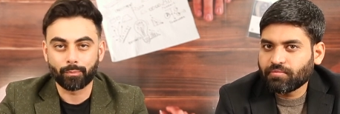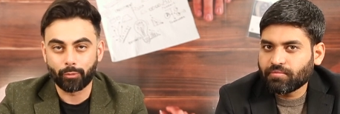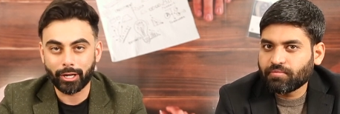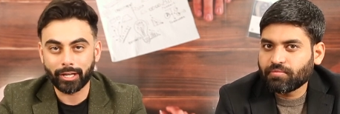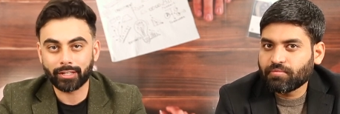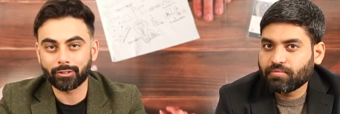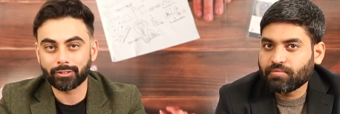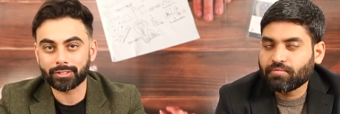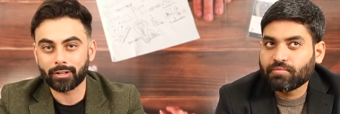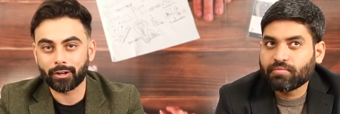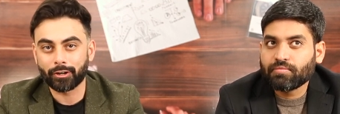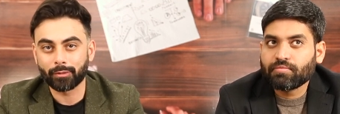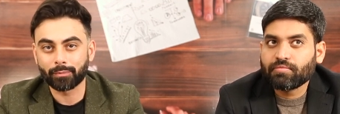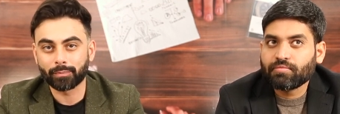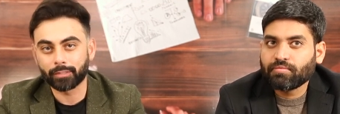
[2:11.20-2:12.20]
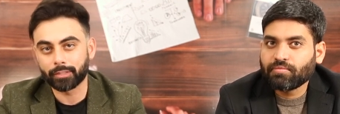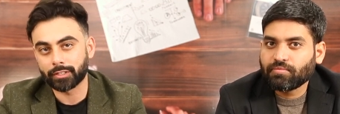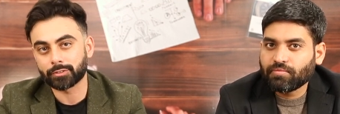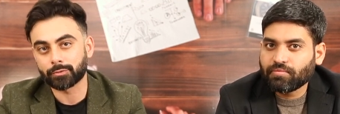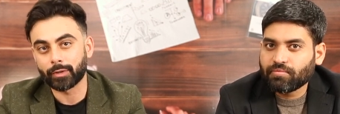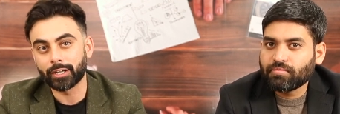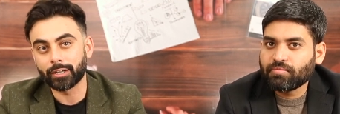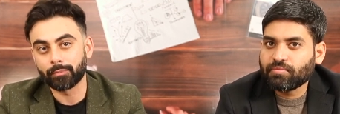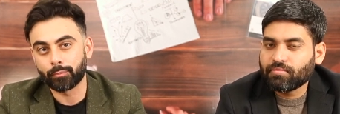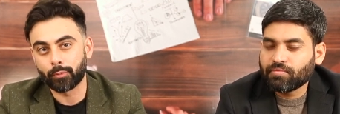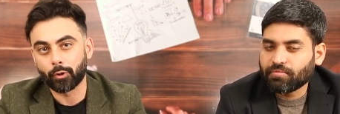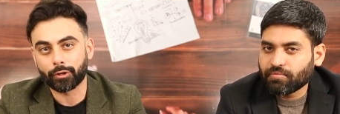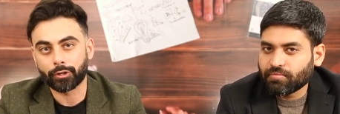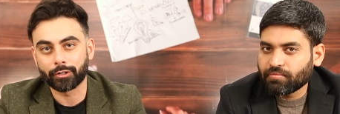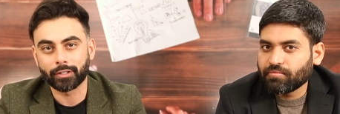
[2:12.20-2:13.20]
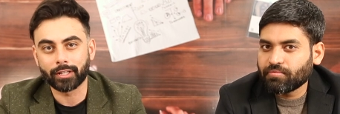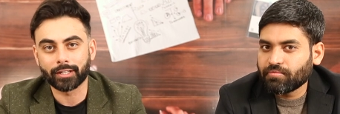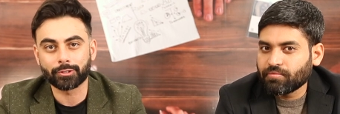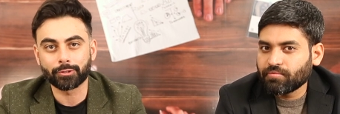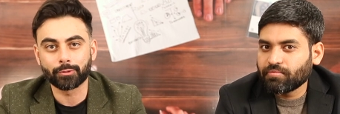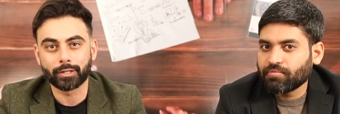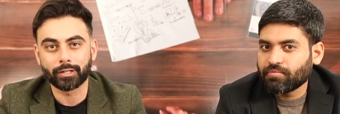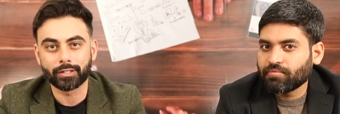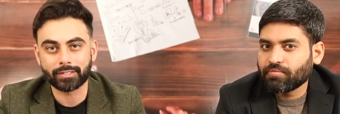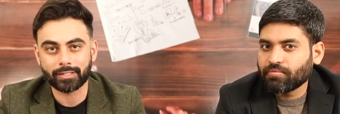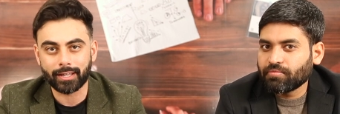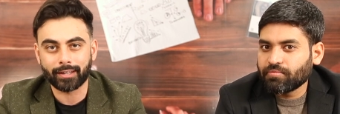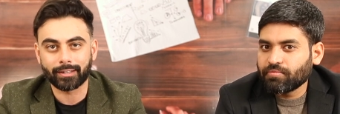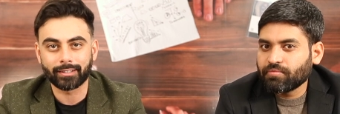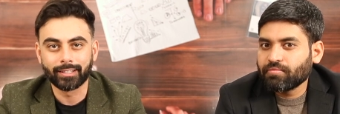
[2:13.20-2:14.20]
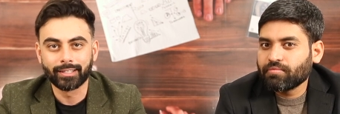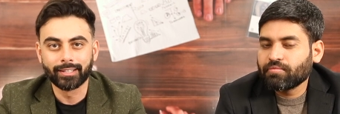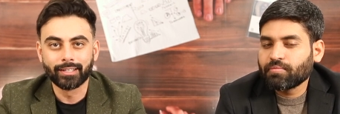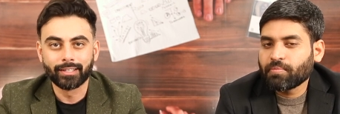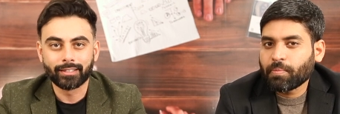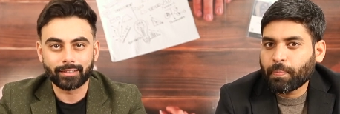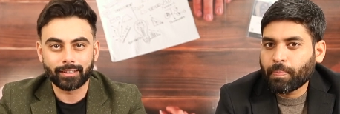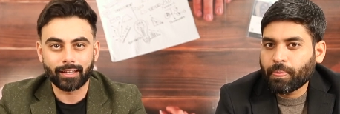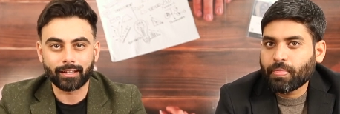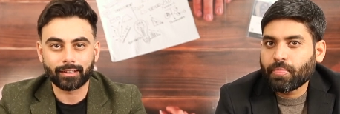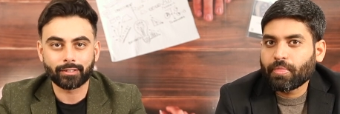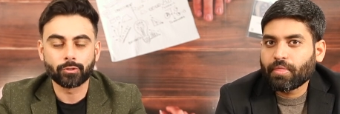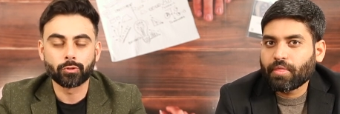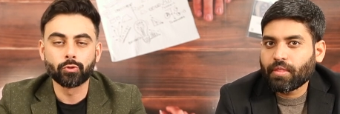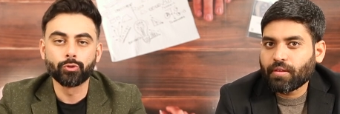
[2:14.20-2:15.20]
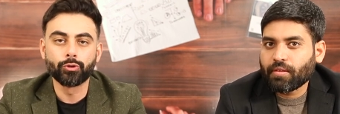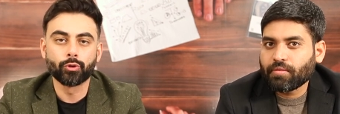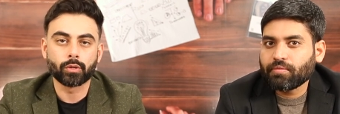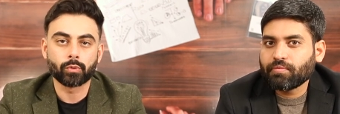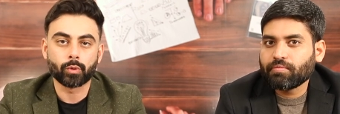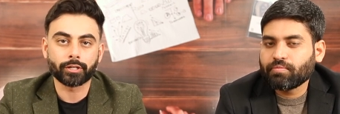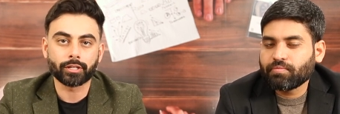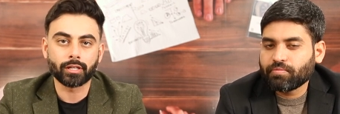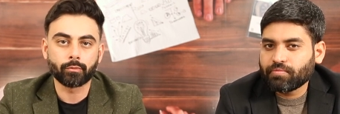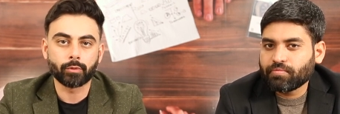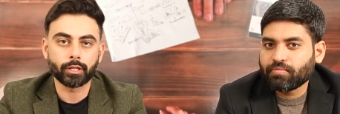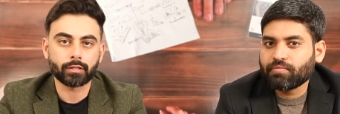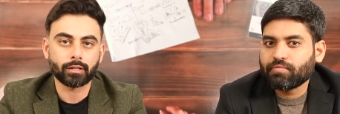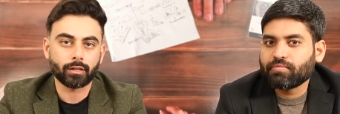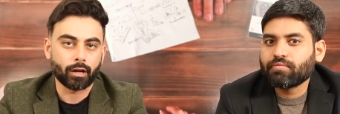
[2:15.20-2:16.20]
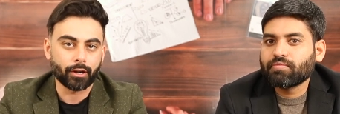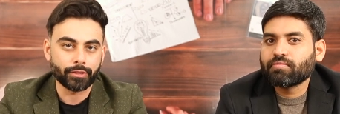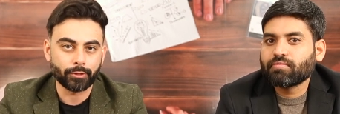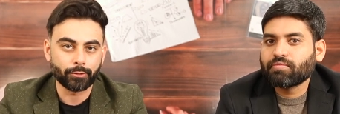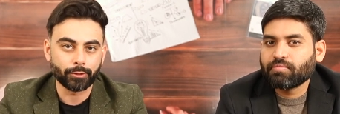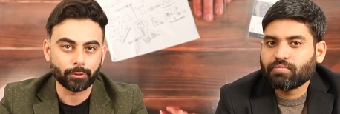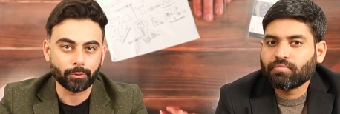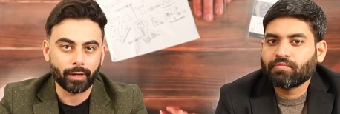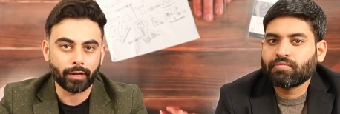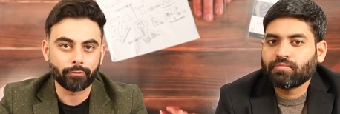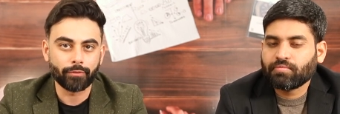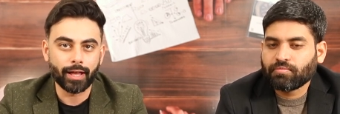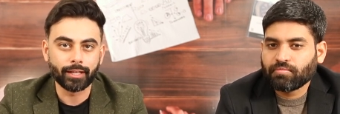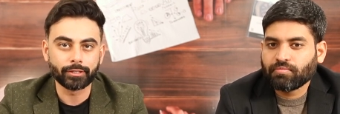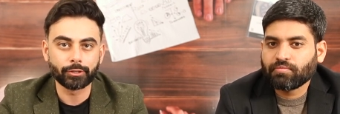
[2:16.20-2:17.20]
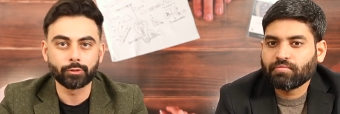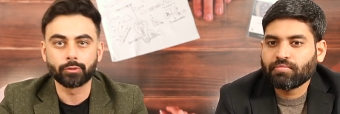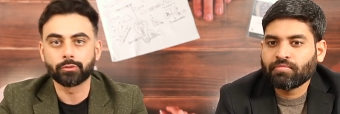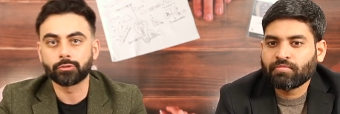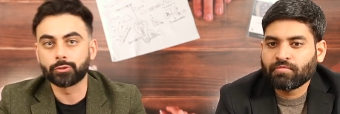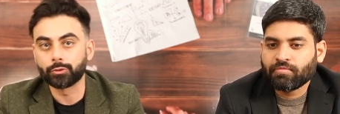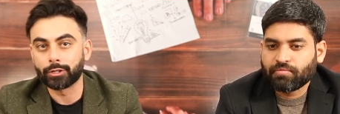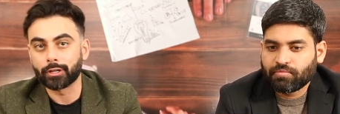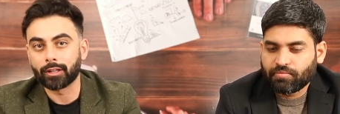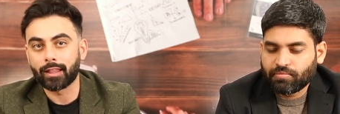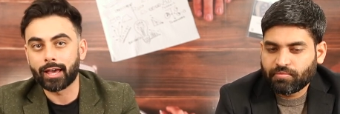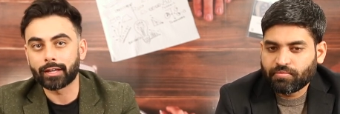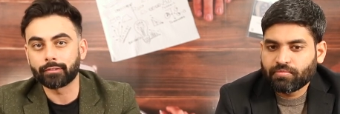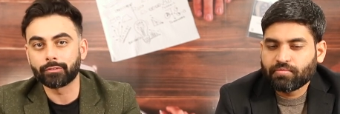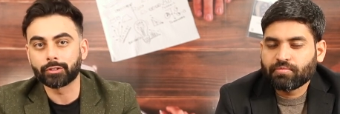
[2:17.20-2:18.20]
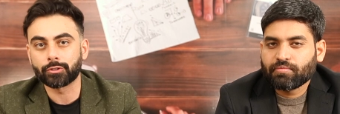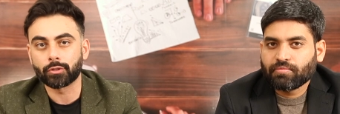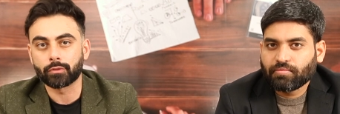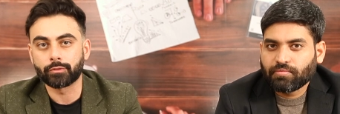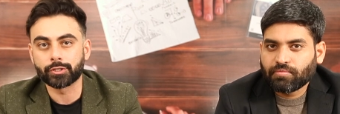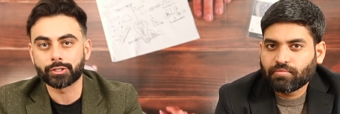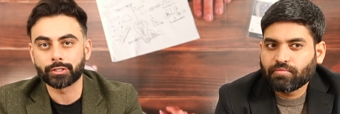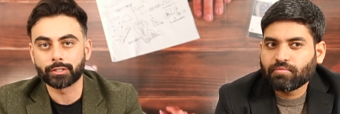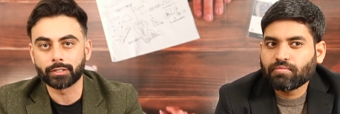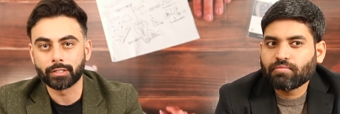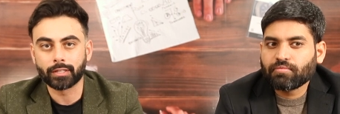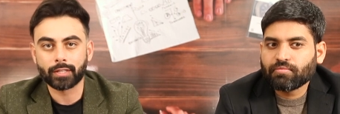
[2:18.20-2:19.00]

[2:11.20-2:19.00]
Speaker 1: break your startup. That is very important that you understand that who you are working with, are they going to add value, do they align with your vision,